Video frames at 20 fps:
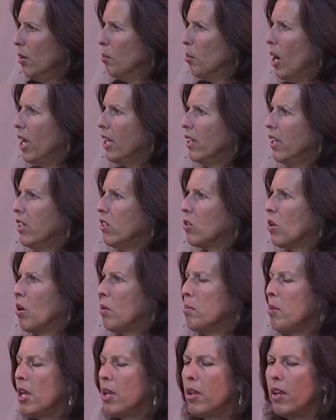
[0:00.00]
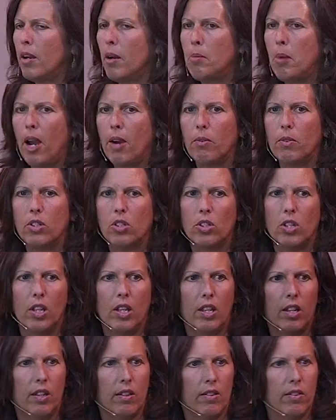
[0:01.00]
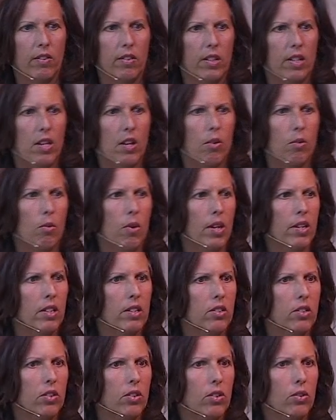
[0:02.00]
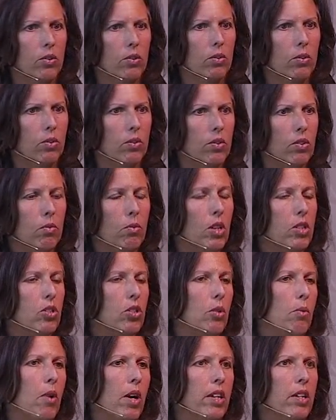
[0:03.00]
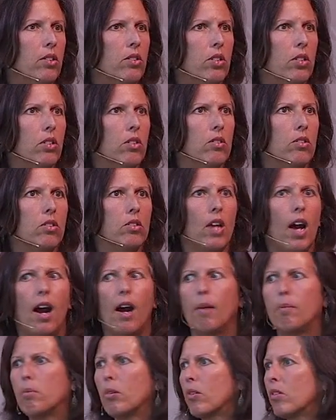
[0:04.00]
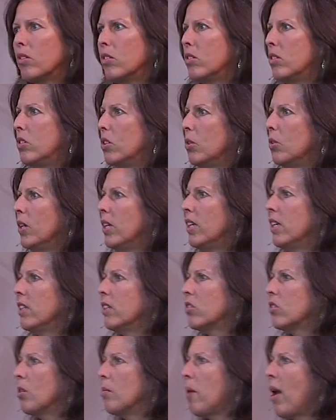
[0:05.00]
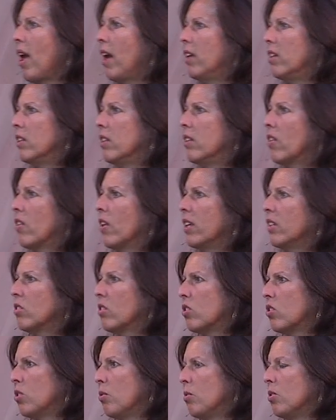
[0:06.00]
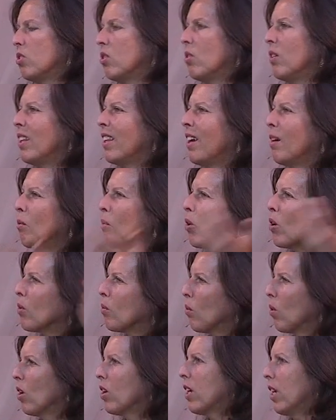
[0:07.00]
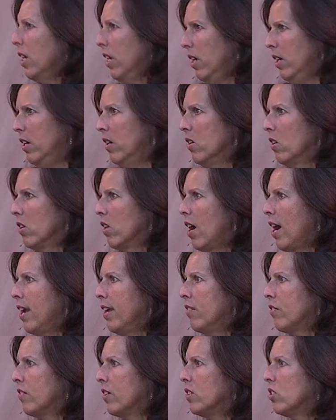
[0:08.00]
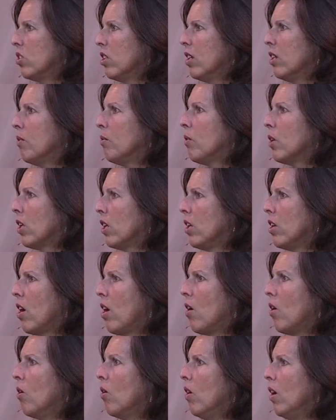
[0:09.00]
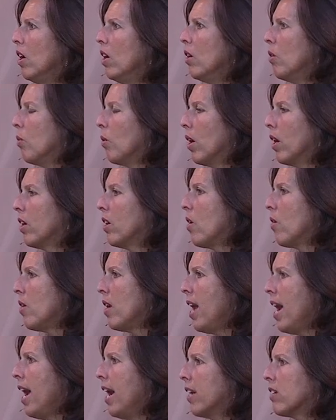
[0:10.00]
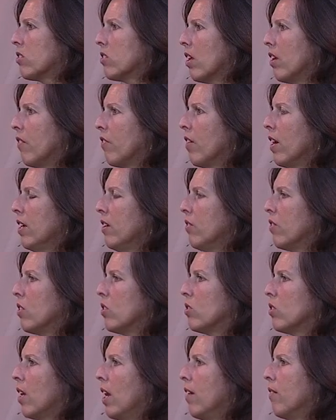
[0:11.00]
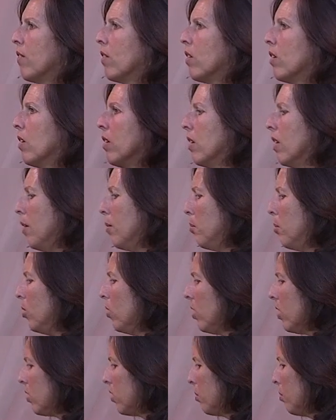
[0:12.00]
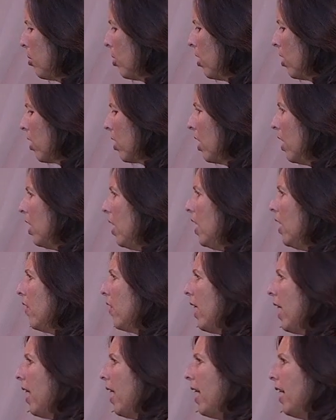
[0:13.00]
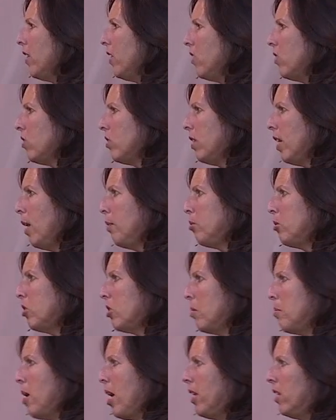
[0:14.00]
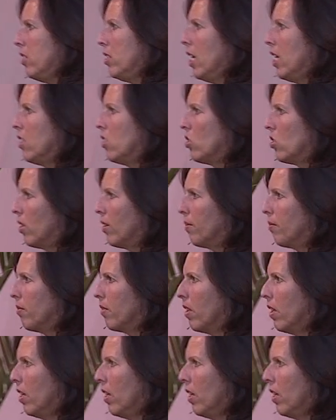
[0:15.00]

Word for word: Brenly told me about when she, you know, wanted to, well, she wanted to stop doing some uh, things that she was doing that weren't working in her life, and she didn't really know where to go next. And a friend of hers gave her a Buddhist book that had the steps to meditation.